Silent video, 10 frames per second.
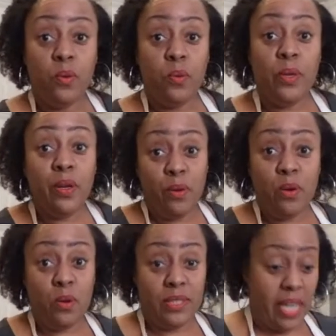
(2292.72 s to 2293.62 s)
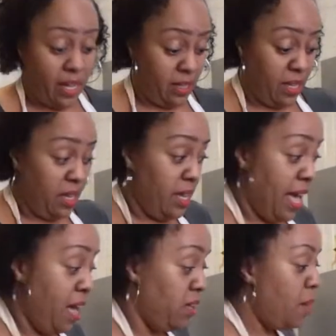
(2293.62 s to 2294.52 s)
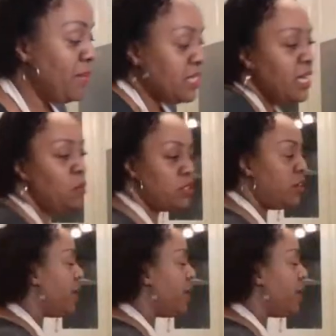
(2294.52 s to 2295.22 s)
we don't know exactly how, I mean, it will turn